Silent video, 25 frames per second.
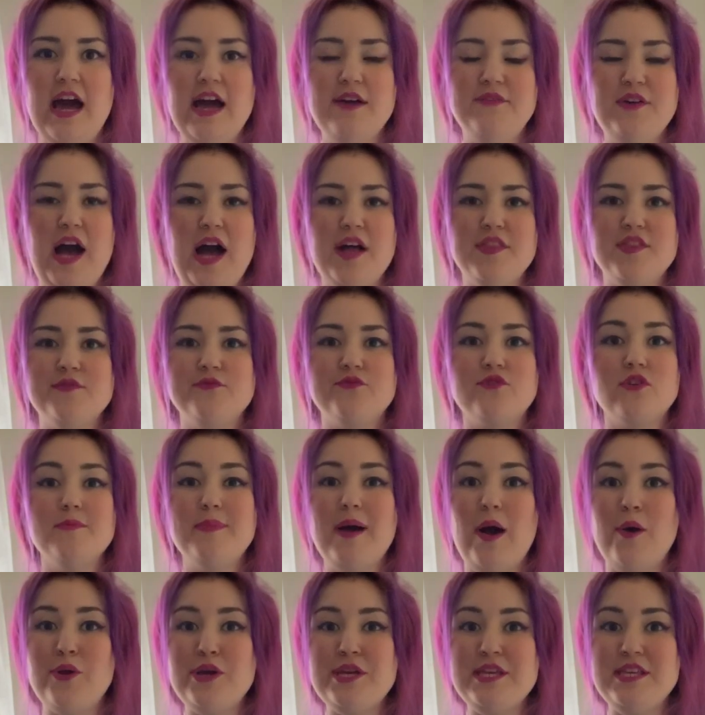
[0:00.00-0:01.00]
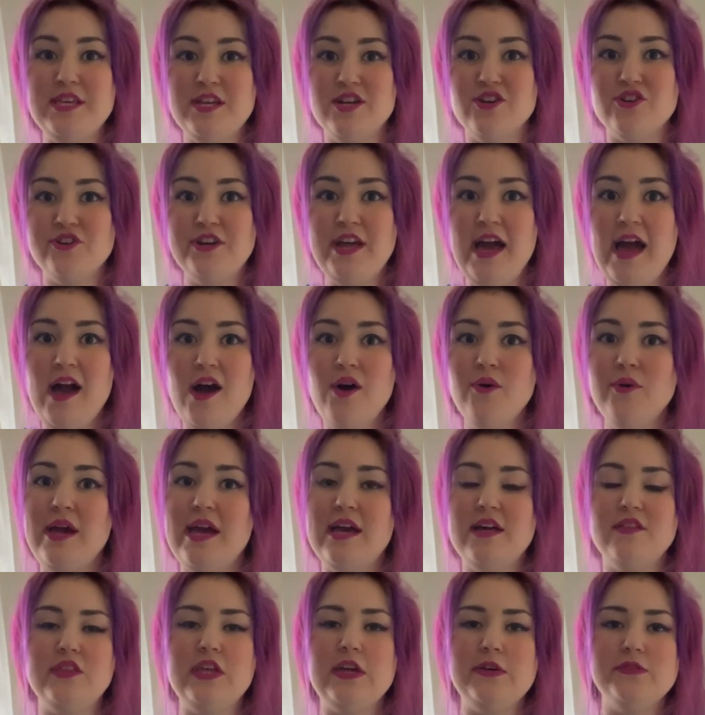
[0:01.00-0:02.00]
I've had them for about a year now,
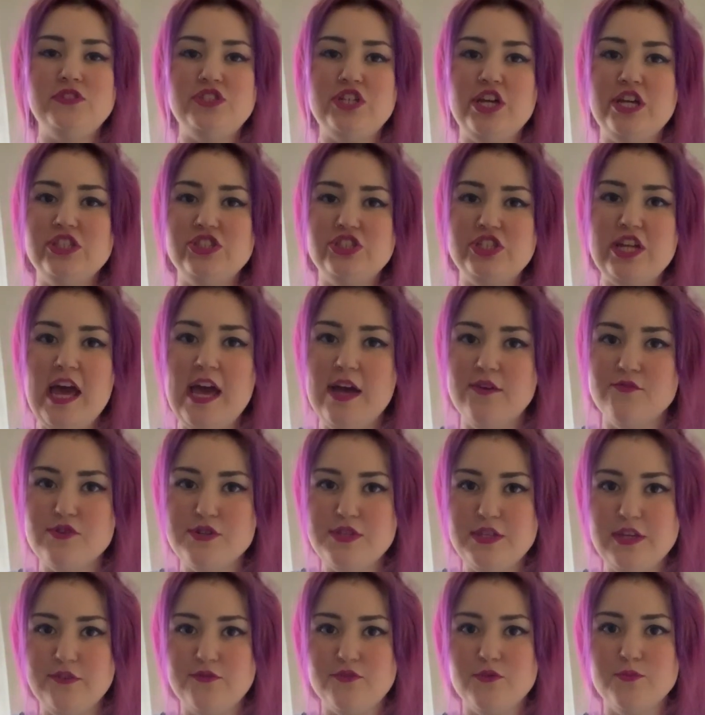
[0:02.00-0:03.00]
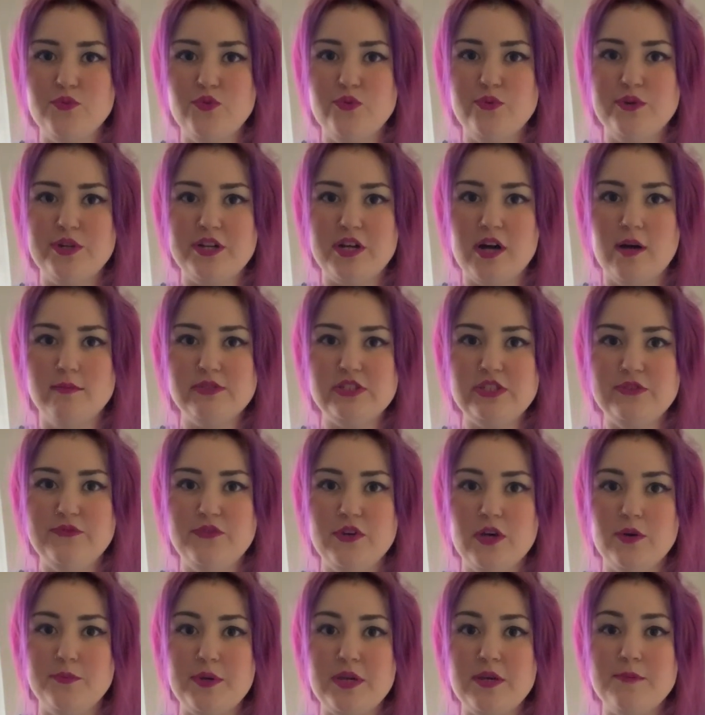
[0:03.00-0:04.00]
and they've changed everything for me when it comes to
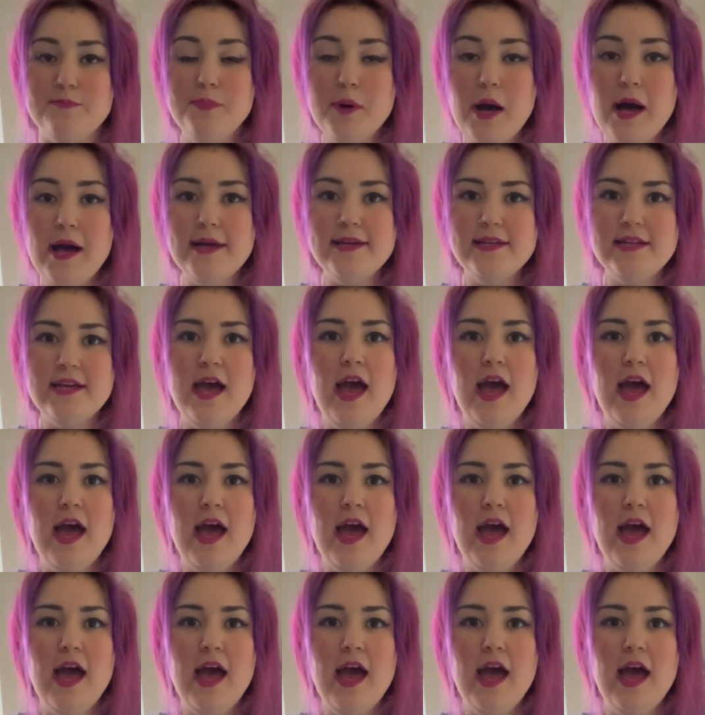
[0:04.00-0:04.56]
filming. But